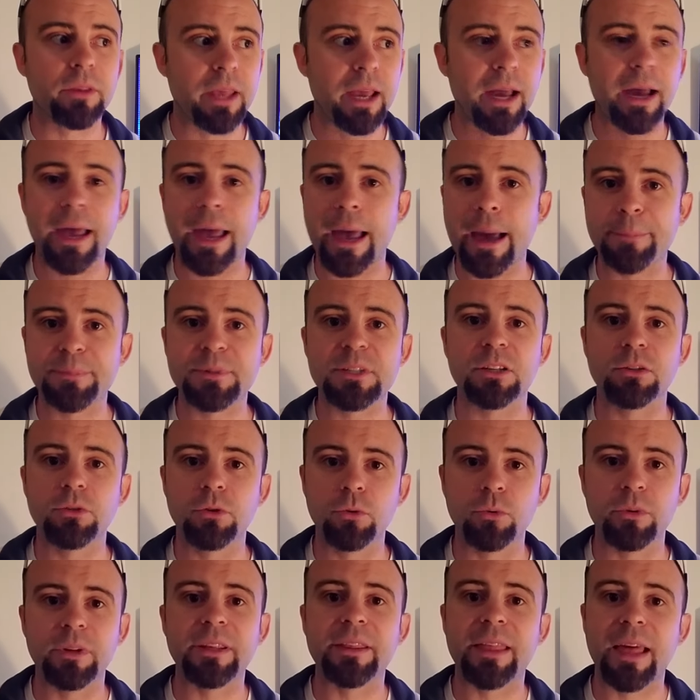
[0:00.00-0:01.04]
Yeah,
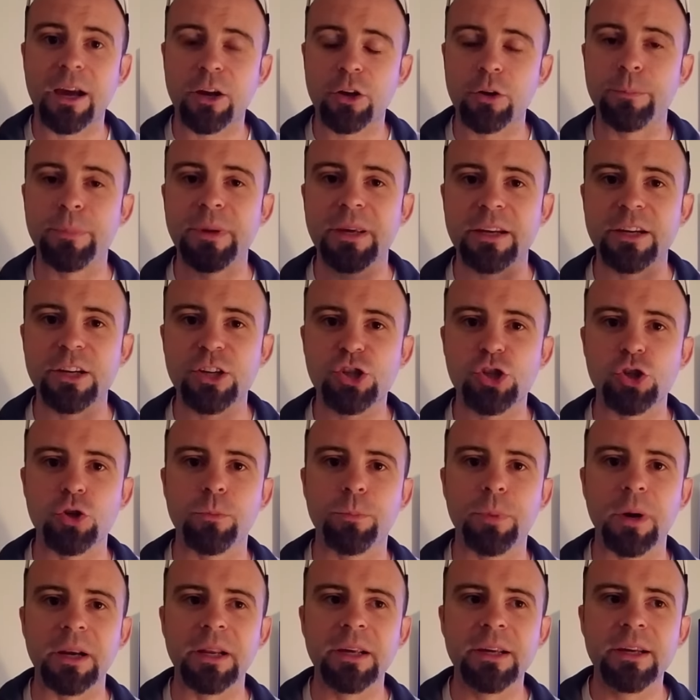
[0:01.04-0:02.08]
absolutely, that could be an issue.
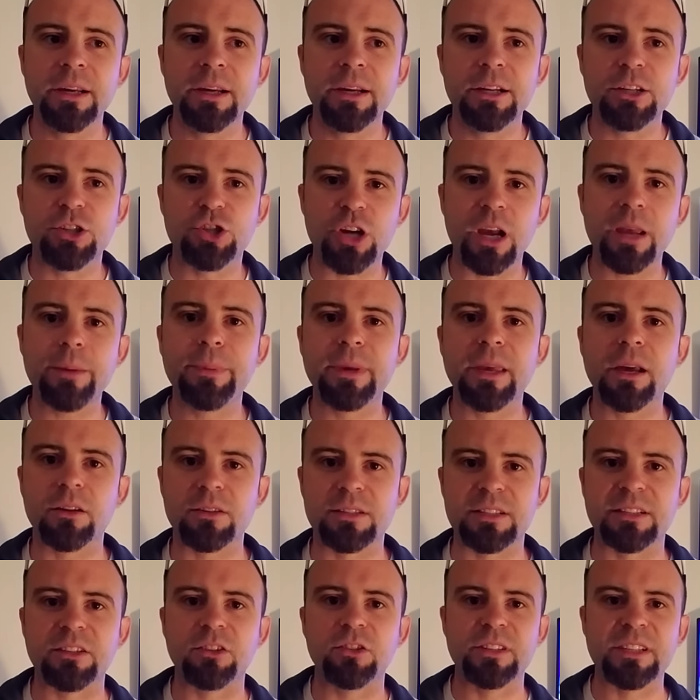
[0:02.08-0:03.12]
But JBL
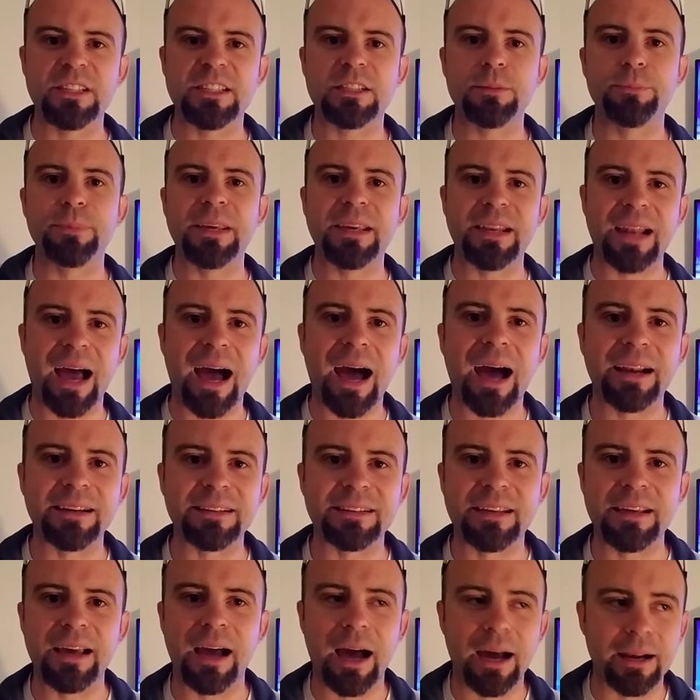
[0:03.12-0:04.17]
still needs to be an
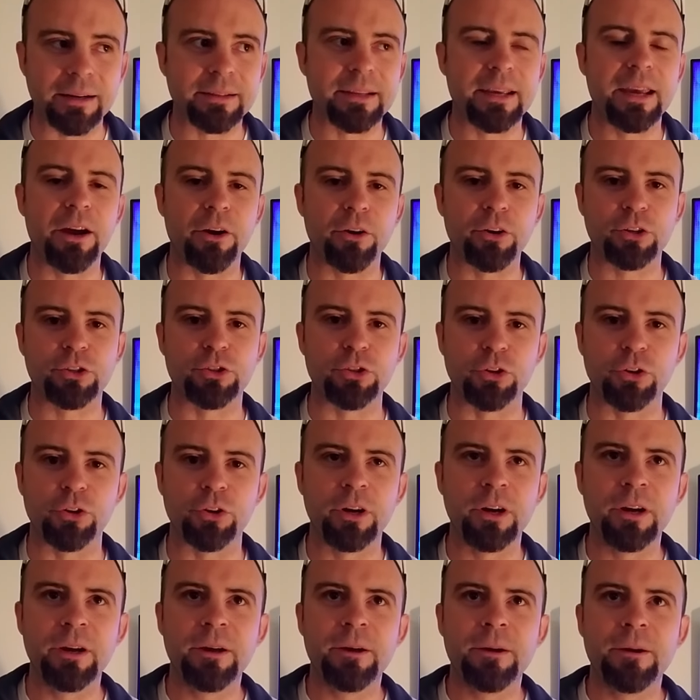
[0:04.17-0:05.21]
on on
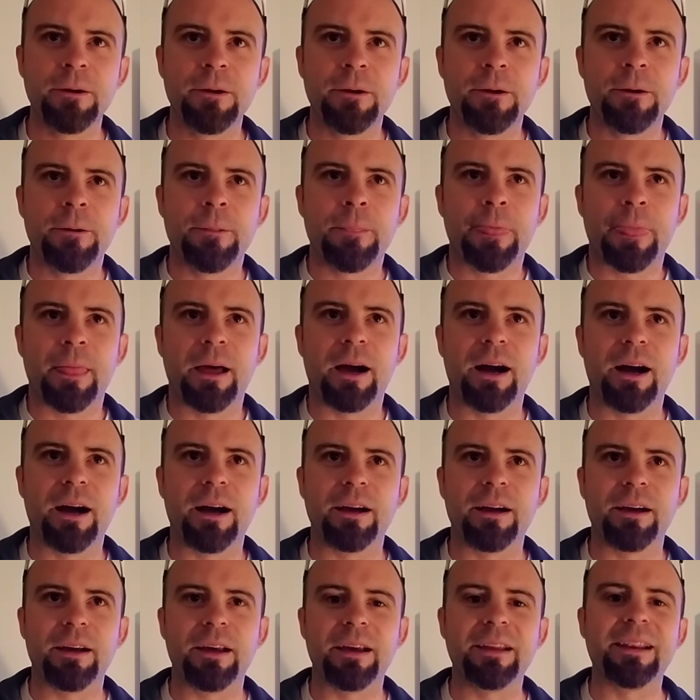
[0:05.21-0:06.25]
character,
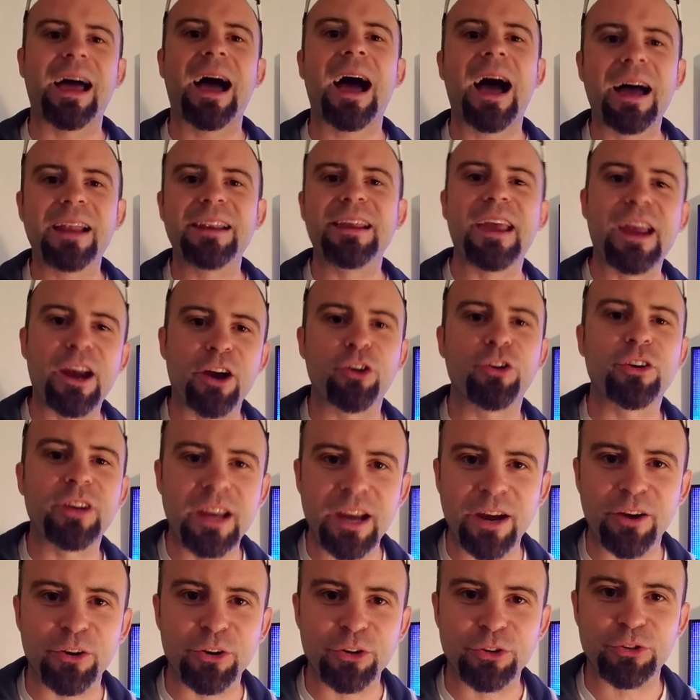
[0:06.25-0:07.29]
uh, an on air
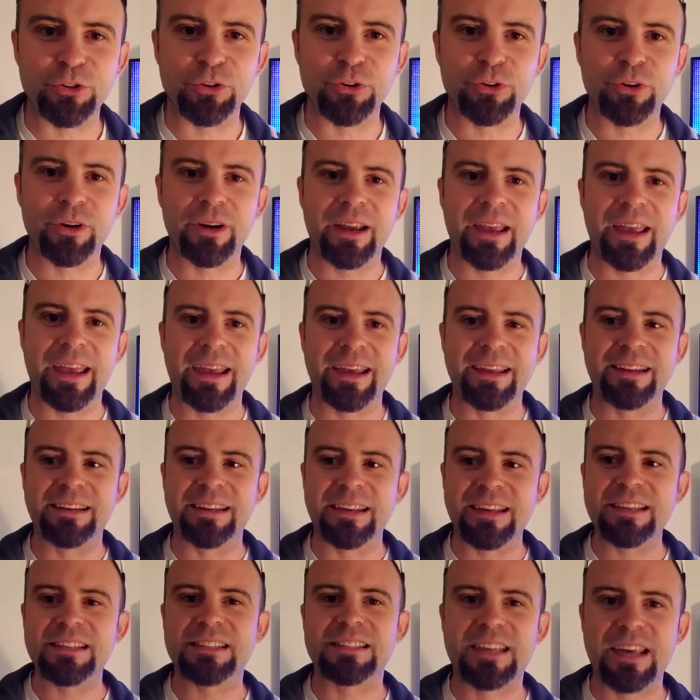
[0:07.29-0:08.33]
character, and
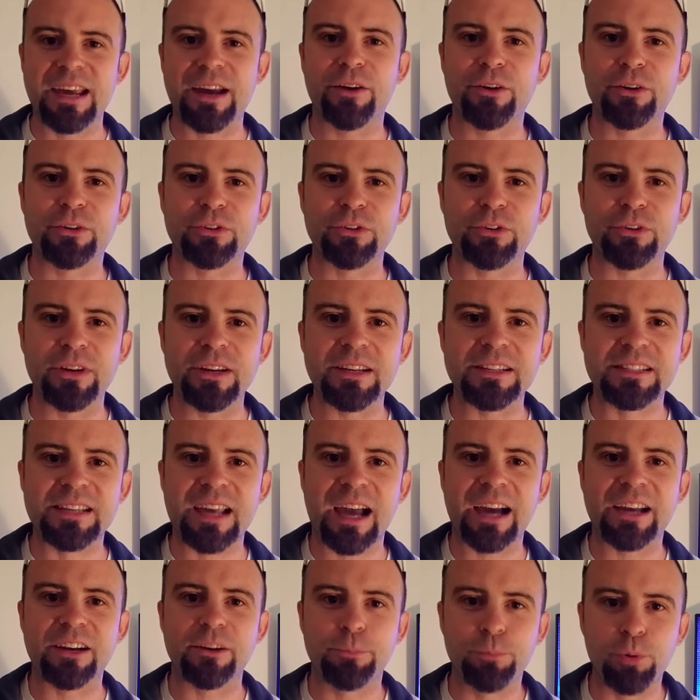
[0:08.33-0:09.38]
his character is
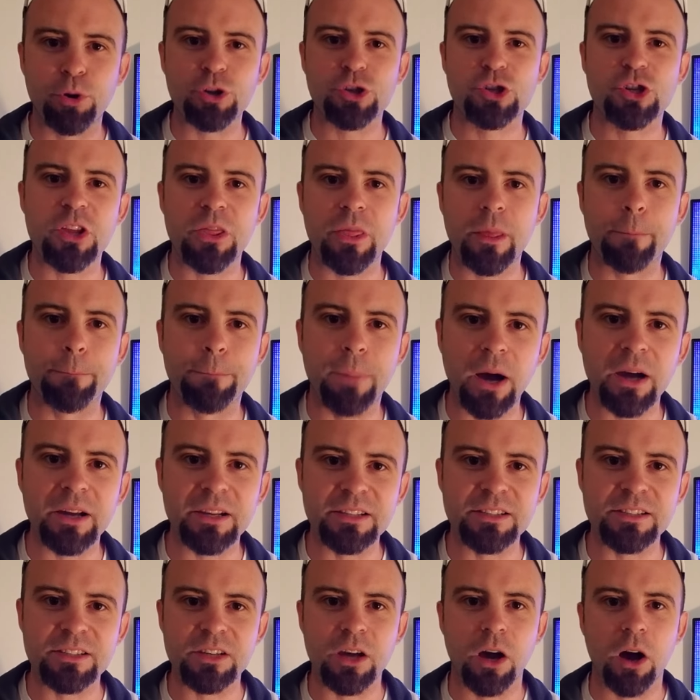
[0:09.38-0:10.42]
kind of pushing the
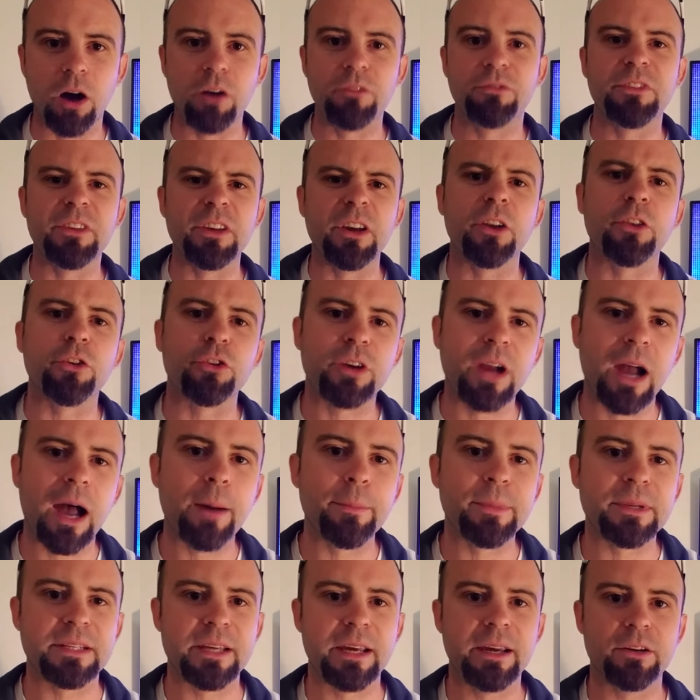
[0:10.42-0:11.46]
buttons of the other
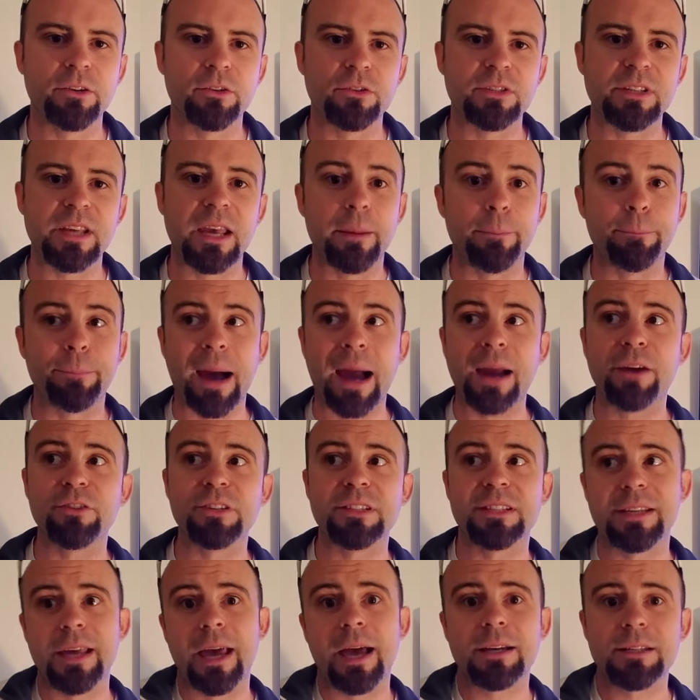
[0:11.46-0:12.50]
commentators. And
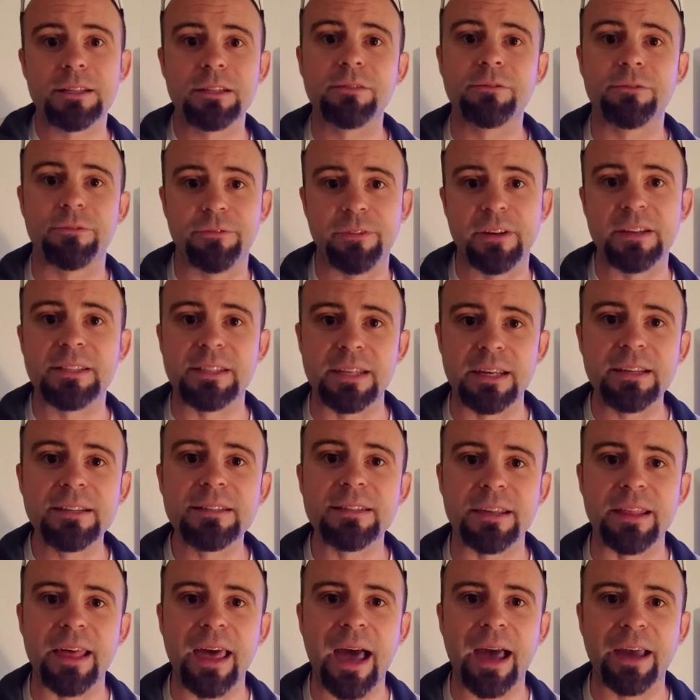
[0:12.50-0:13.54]
Byron Saxton fits
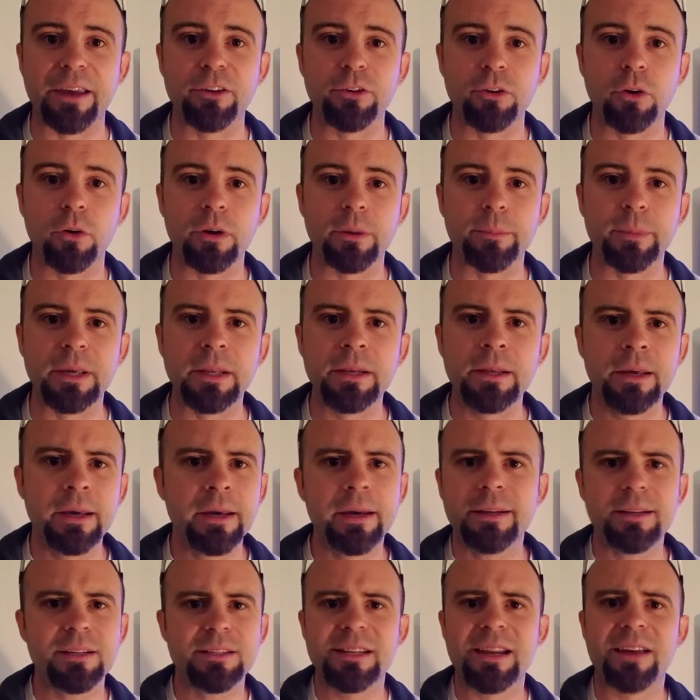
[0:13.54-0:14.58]
into that. You know what I mean?
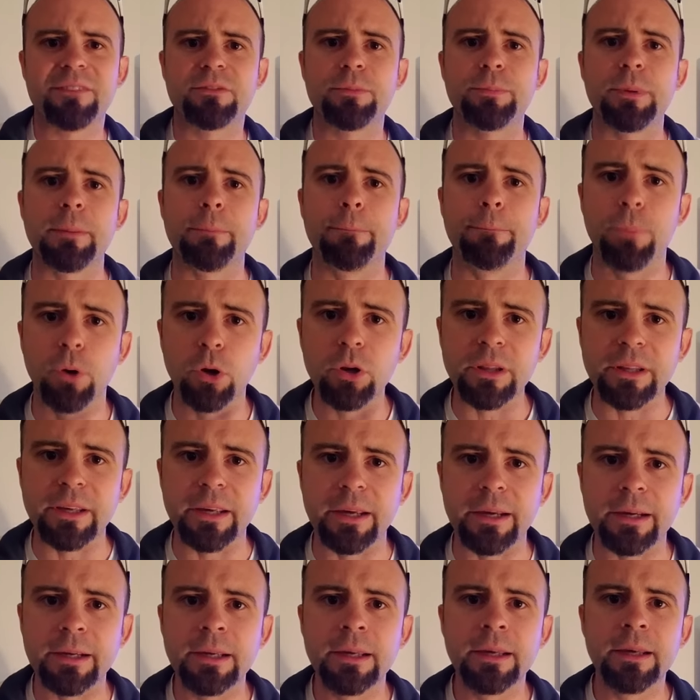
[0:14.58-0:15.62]
It doesn't have to be
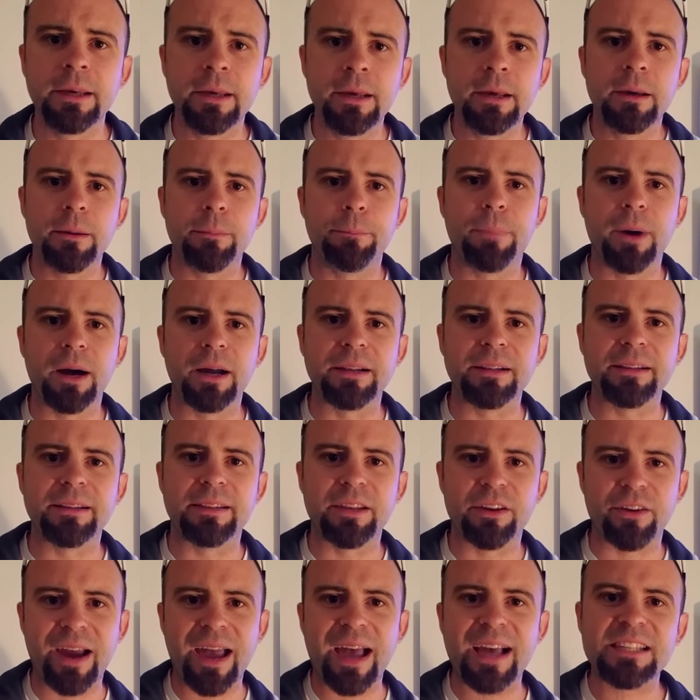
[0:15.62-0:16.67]
bullying, but
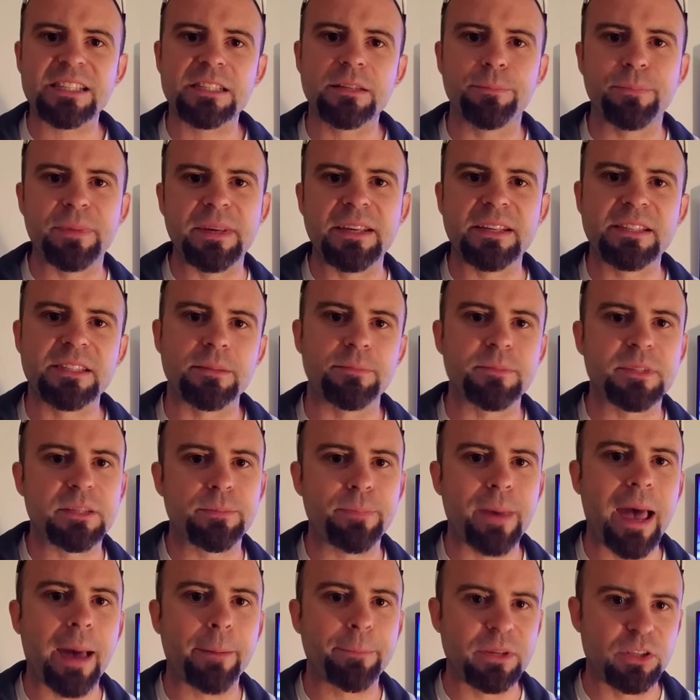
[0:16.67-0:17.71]
there has to be some
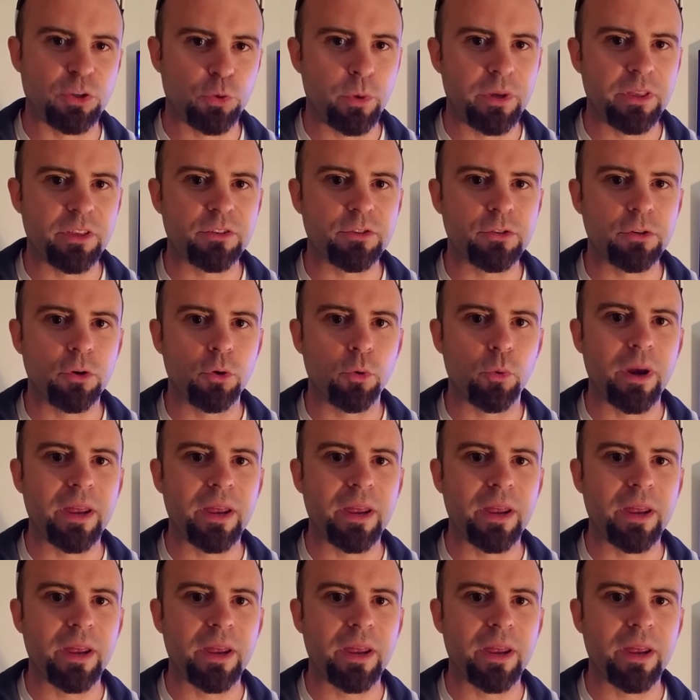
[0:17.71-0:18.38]
spat between the two.